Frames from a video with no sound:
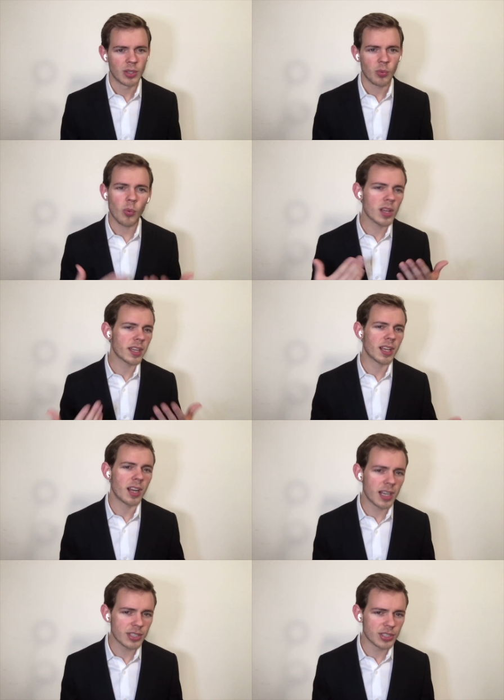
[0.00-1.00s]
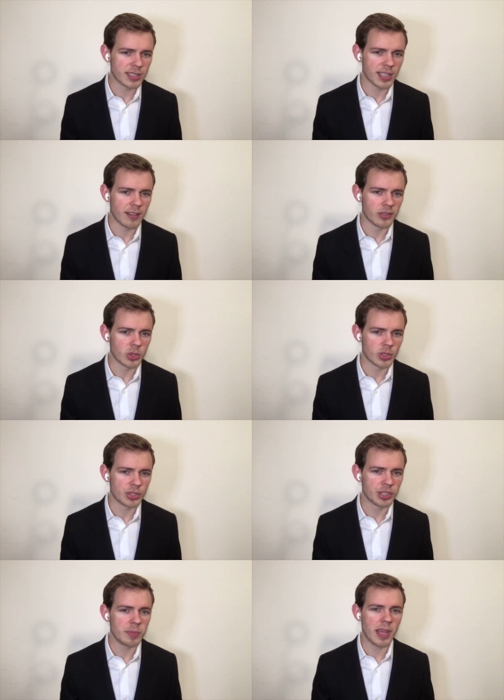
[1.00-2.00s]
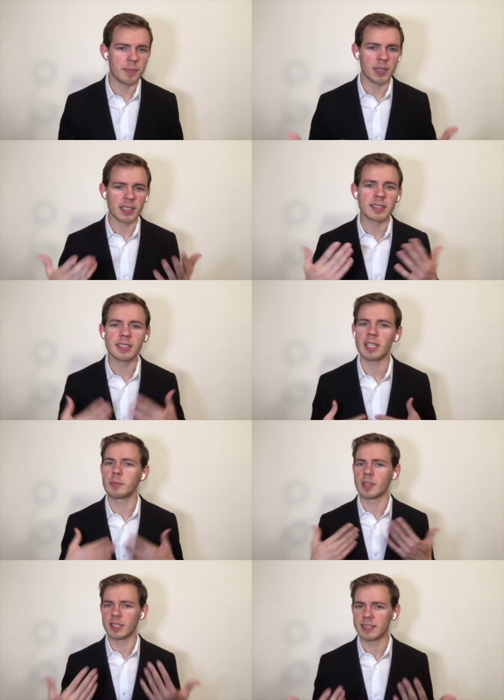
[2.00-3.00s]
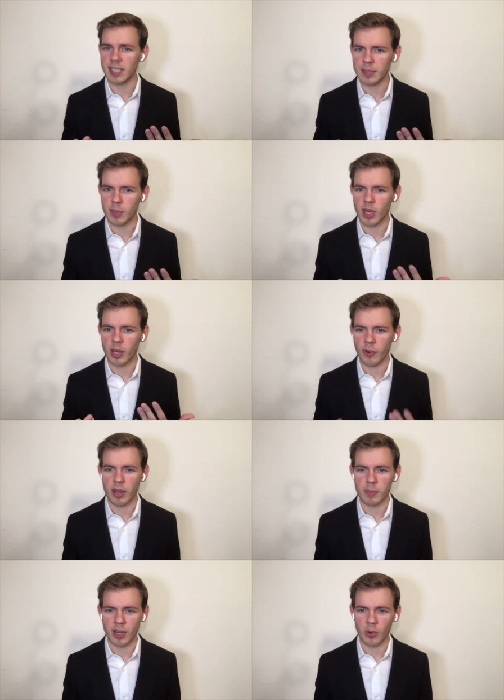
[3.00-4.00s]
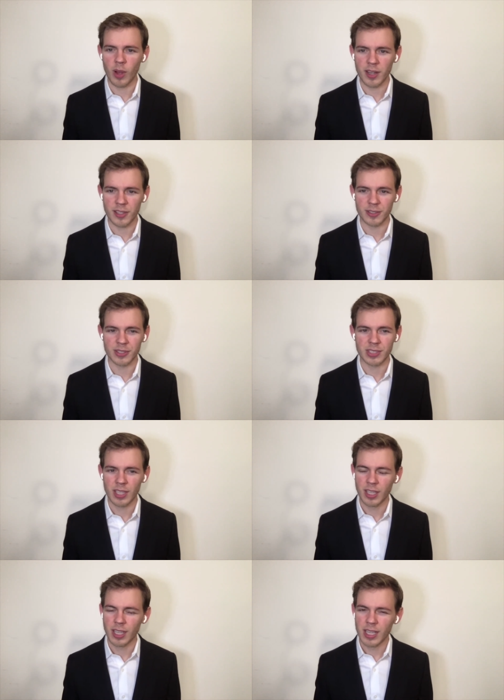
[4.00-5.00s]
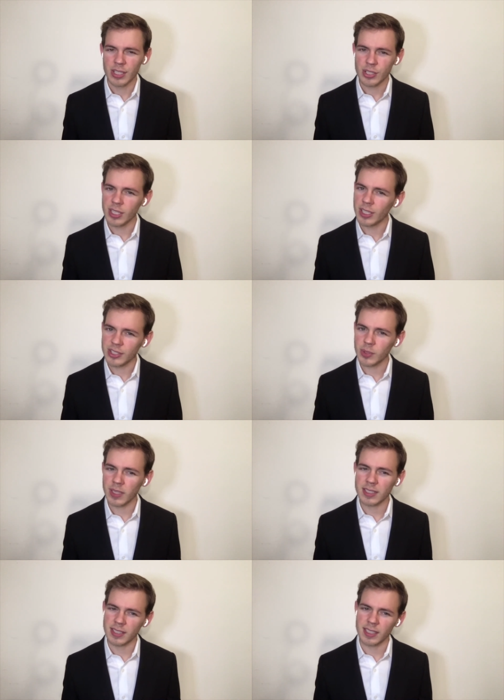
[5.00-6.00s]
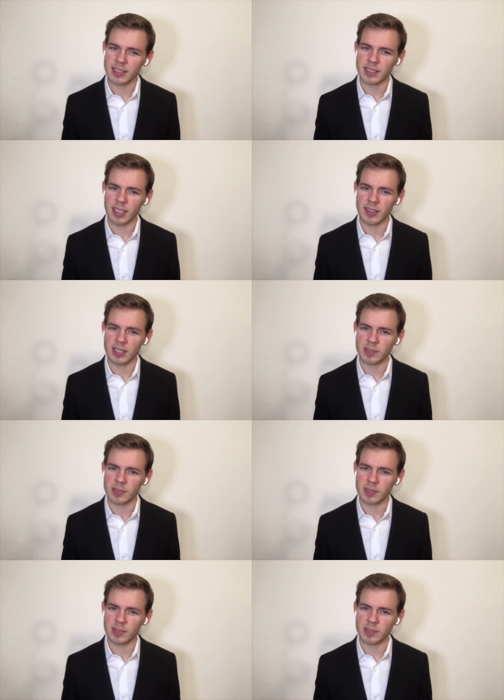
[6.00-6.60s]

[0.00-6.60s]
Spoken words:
While at a conscious level, she may be steeped in the stigma around marijuana use, she also exists in this